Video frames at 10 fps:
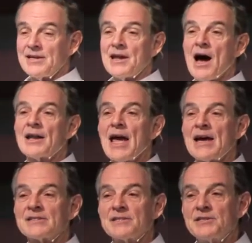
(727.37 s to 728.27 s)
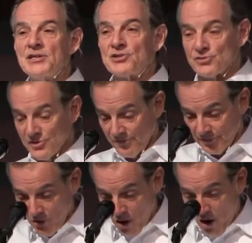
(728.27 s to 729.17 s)
not as the teachers of the
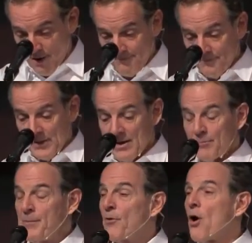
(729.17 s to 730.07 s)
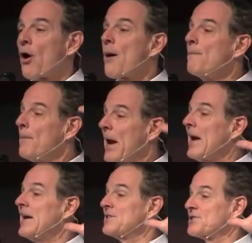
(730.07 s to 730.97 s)
law. People are
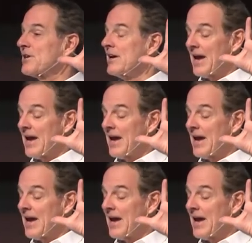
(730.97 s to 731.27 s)
amazed